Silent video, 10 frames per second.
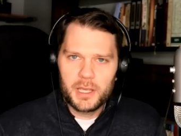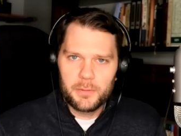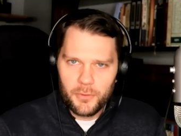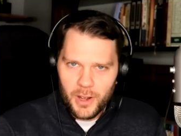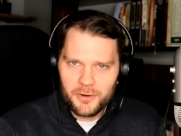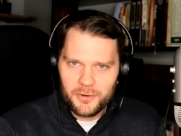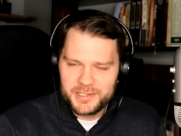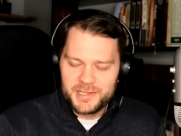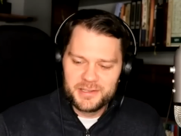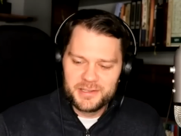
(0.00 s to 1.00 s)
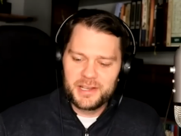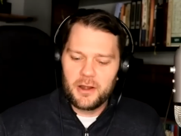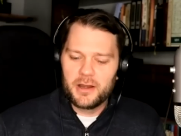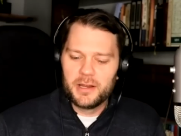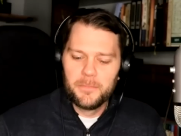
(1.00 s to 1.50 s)
progress in this
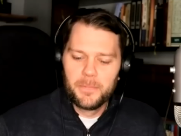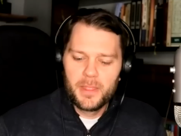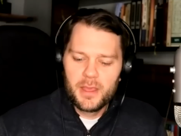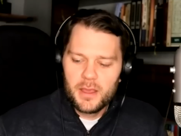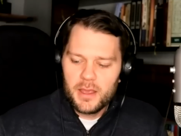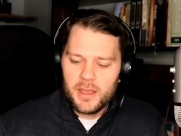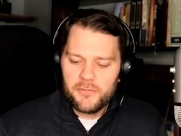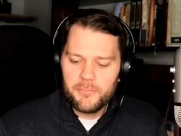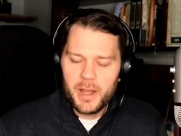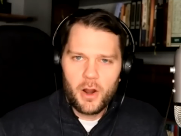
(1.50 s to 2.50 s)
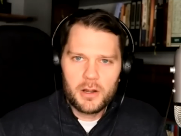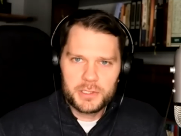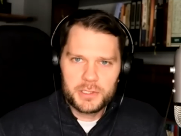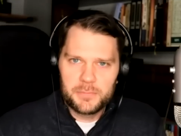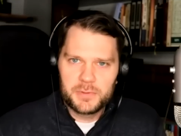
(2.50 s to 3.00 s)
area, if my heart
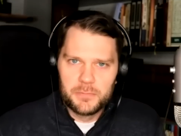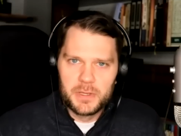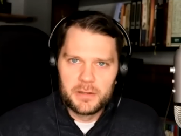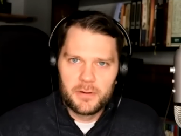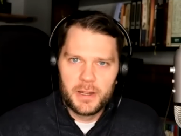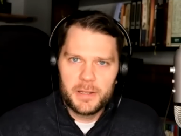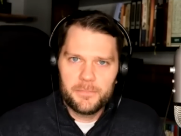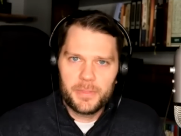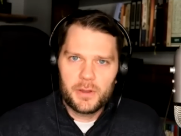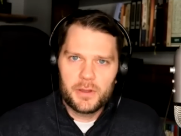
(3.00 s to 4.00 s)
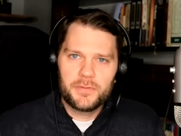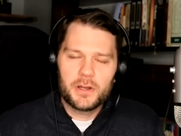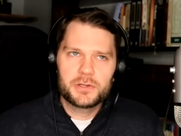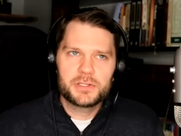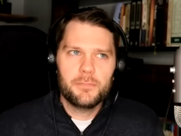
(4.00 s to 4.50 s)
skips a beat, right? if
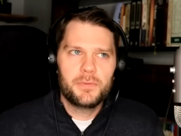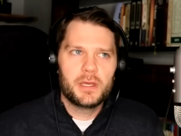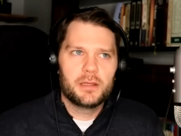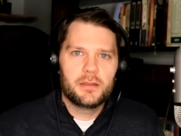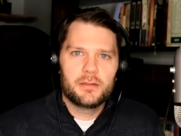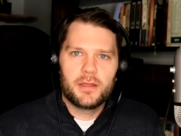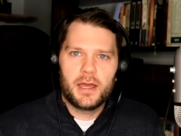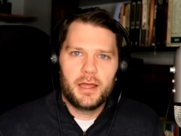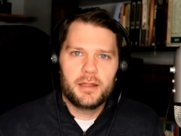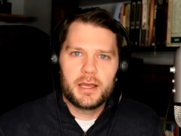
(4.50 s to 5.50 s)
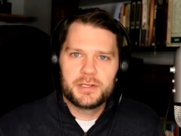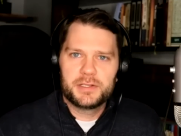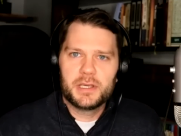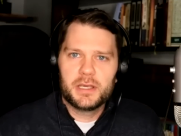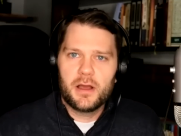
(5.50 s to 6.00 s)
there's something that I
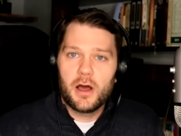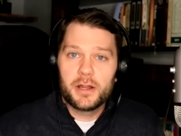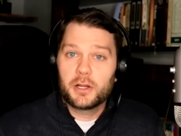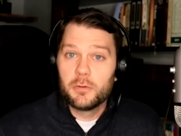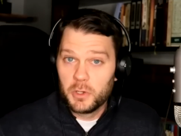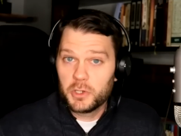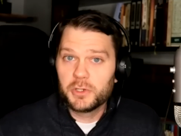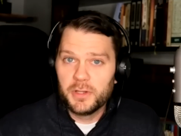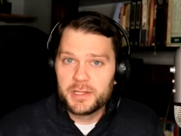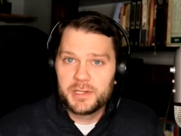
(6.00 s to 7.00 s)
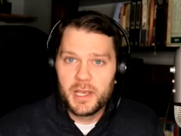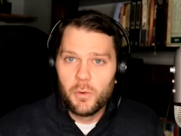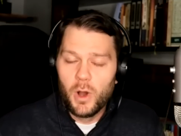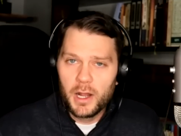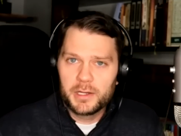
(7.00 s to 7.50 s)
see on a commercial, let's say I
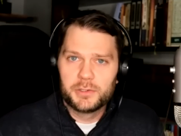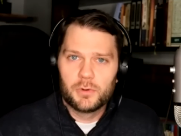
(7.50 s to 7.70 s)
walk into